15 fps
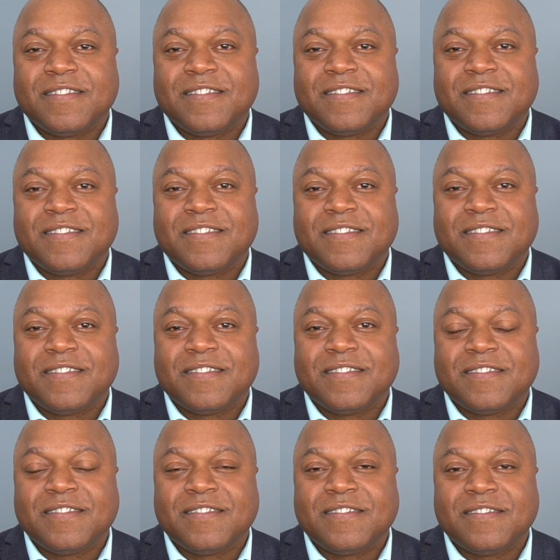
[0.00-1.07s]

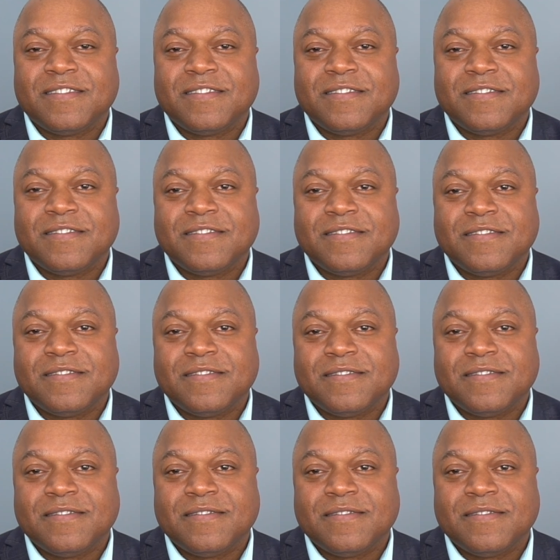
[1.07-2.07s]
[no speech]